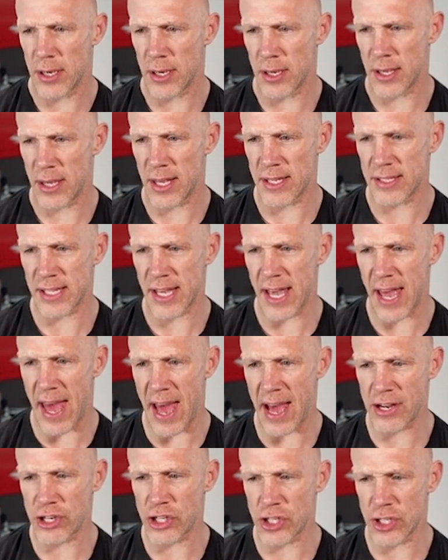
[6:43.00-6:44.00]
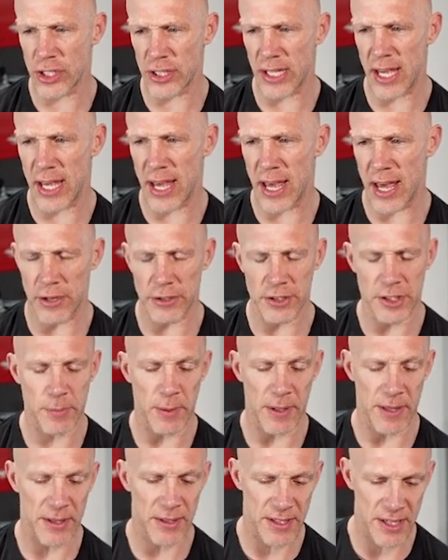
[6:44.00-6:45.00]
It's actually
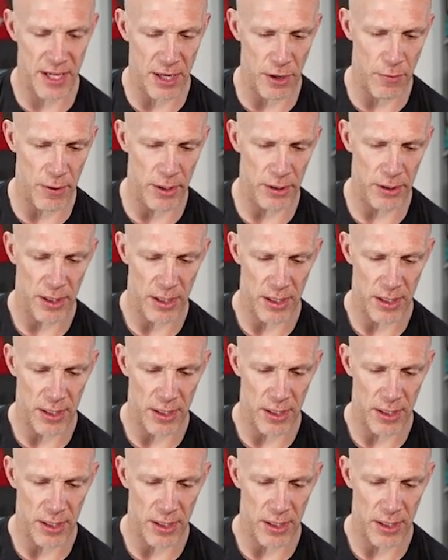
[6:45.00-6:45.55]
Elspeth Tyrell